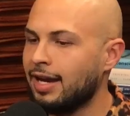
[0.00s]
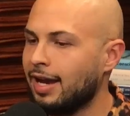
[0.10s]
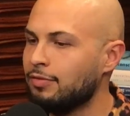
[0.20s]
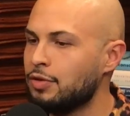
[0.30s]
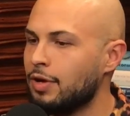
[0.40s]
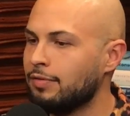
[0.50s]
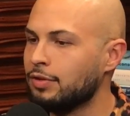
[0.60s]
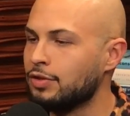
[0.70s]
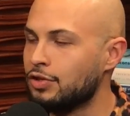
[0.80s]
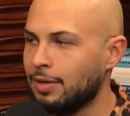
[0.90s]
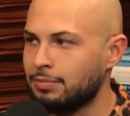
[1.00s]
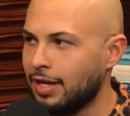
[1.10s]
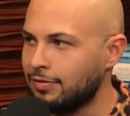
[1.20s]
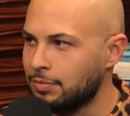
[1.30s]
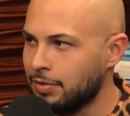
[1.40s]
have you ever jumped
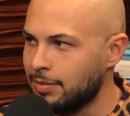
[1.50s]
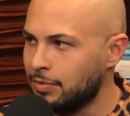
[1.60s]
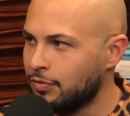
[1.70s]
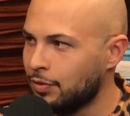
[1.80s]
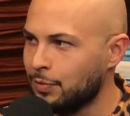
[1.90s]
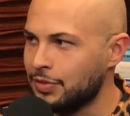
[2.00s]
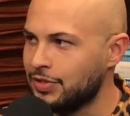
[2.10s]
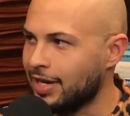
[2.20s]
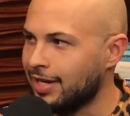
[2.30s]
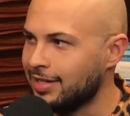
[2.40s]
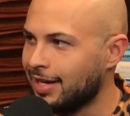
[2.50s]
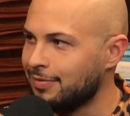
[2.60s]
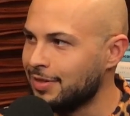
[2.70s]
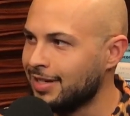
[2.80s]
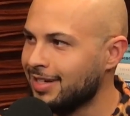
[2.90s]
out of a plane before with
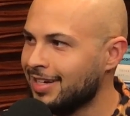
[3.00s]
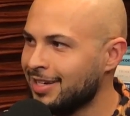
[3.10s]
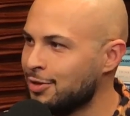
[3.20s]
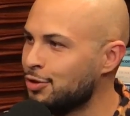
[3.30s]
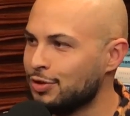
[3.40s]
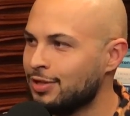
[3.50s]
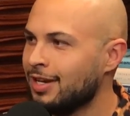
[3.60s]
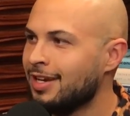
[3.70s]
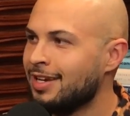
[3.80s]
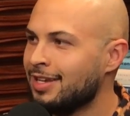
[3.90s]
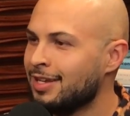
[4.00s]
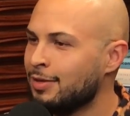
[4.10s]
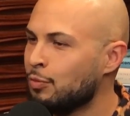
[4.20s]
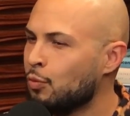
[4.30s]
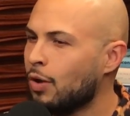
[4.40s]
skydiving? You just
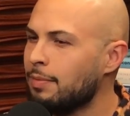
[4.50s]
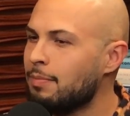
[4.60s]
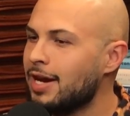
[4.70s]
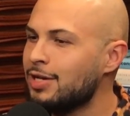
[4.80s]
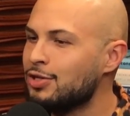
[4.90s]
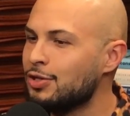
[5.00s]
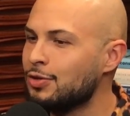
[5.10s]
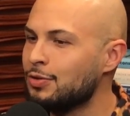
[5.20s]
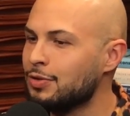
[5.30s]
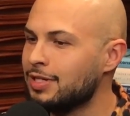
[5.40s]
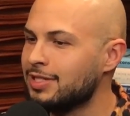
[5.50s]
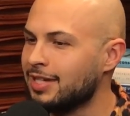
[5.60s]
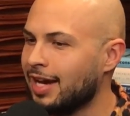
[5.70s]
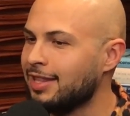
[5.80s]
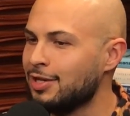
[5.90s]
what made you
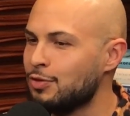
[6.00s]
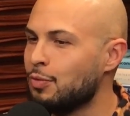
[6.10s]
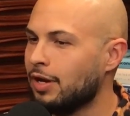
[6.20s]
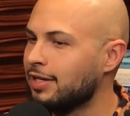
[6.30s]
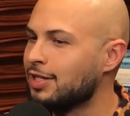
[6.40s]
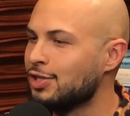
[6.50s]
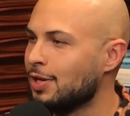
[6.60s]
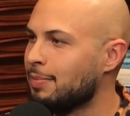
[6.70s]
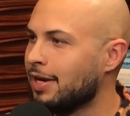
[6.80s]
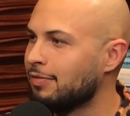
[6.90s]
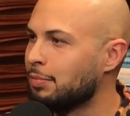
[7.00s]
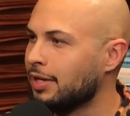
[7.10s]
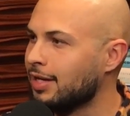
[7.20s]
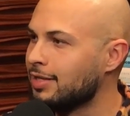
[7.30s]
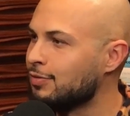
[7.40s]
decide that you wanted to jump out of planes